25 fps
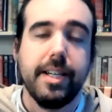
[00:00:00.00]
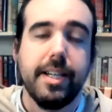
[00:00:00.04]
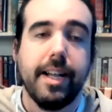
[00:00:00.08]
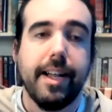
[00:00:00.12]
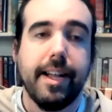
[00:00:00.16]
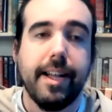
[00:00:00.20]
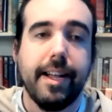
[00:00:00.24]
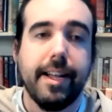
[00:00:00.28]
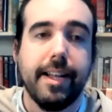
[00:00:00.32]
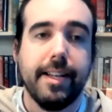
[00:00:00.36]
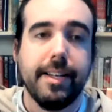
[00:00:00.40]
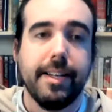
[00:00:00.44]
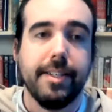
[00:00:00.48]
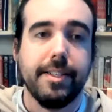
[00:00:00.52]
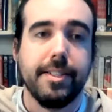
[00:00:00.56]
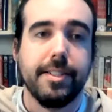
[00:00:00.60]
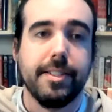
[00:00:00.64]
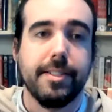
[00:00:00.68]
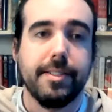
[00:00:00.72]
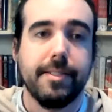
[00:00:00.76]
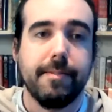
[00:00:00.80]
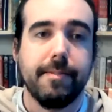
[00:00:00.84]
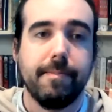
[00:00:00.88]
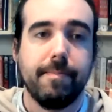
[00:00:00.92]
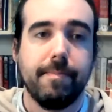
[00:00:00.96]
And
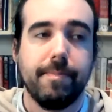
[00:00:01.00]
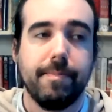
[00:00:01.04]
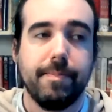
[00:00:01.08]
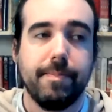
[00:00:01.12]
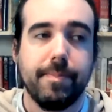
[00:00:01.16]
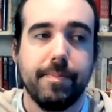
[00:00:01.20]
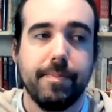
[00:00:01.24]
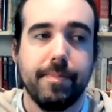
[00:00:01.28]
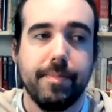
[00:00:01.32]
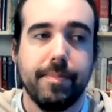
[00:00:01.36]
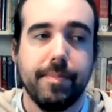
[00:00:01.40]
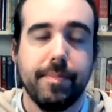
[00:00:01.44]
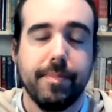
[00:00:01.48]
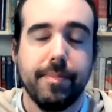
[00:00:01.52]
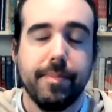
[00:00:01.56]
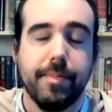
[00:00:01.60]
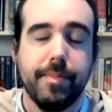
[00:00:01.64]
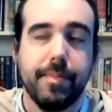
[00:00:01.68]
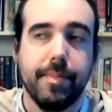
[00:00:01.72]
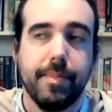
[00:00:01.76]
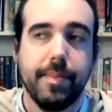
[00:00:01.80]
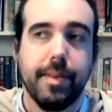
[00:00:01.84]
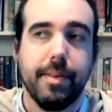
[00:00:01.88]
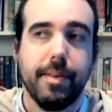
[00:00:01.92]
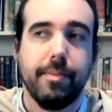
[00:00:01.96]

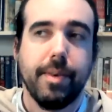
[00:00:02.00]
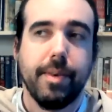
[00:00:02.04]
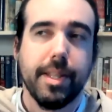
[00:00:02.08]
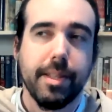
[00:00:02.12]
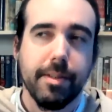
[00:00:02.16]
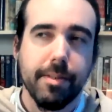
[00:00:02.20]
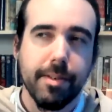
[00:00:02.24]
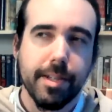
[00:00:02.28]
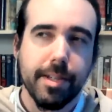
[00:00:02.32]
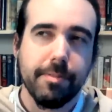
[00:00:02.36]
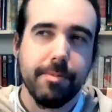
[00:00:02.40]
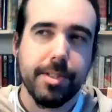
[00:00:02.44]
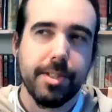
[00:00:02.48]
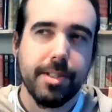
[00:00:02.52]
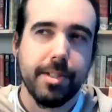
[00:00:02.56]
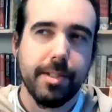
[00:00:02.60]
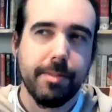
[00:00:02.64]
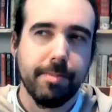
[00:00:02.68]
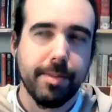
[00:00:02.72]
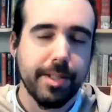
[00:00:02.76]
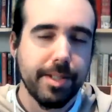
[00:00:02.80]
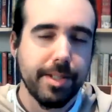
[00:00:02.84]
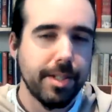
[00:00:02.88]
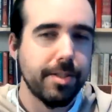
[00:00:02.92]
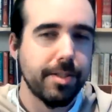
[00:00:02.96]
whether it was the
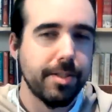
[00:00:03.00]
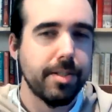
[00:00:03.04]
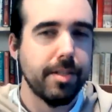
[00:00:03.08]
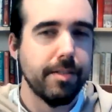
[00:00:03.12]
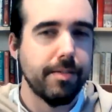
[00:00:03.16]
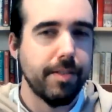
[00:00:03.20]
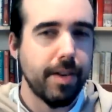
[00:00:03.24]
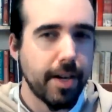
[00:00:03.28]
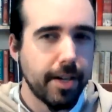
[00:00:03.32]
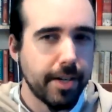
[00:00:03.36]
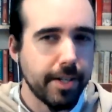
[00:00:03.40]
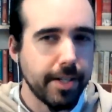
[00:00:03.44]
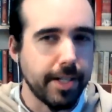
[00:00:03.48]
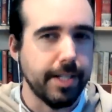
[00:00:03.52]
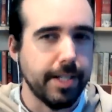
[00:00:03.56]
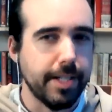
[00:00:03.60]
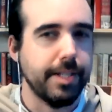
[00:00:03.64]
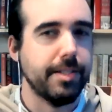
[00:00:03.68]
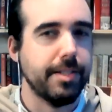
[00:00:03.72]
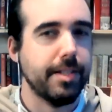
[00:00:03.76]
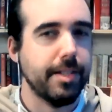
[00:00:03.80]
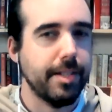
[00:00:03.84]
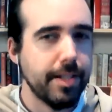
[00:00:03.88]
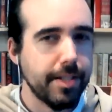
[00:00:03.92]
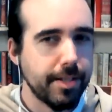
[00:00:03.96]
position of honor
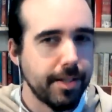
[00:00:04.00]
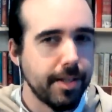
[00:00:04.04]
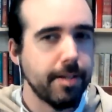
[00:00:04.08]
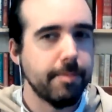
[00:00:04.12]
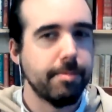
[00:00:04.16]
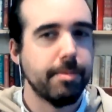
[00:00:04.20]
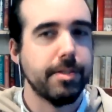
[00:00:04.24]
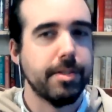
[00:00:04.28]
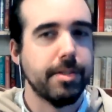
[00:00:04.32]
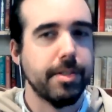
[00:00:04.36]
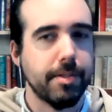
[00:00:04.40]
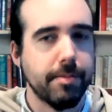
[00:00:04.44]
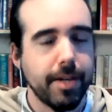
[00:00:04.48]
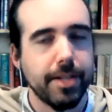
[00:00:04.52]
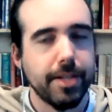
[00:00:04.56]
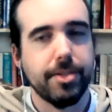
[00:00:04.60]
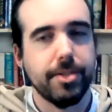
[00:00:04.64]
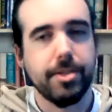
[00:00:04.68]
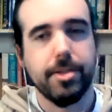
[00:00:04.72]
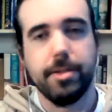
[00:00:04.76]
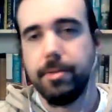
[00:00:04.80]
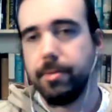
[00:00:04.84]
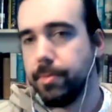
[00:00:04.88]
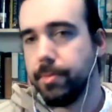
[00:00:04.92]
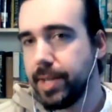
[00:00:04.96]
is, is open to question.